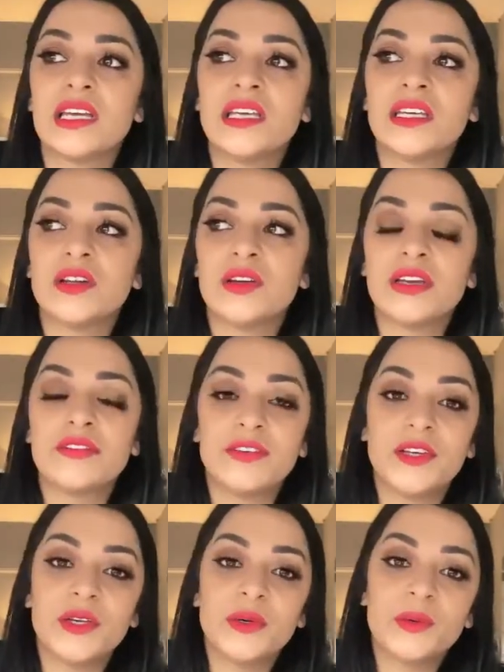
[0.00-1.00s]
you know, if
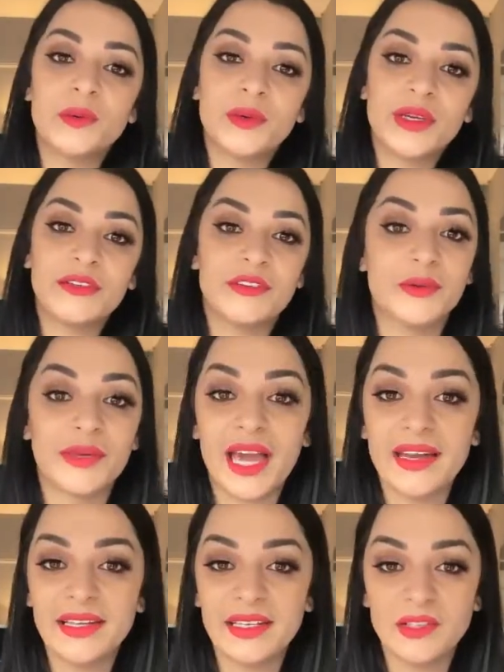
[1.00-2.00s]
you
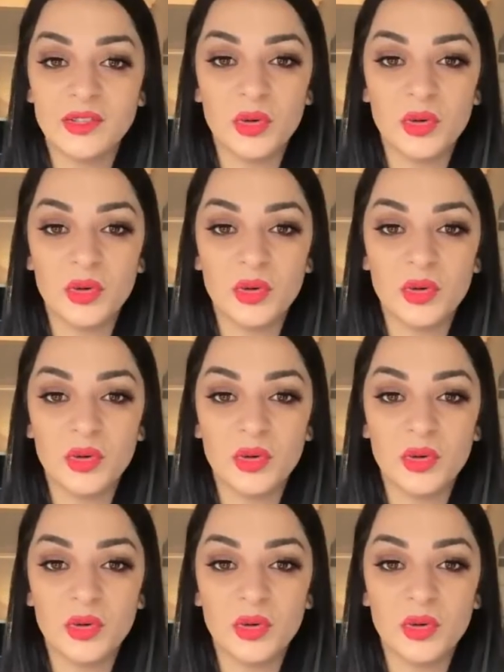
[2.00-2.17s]
get it,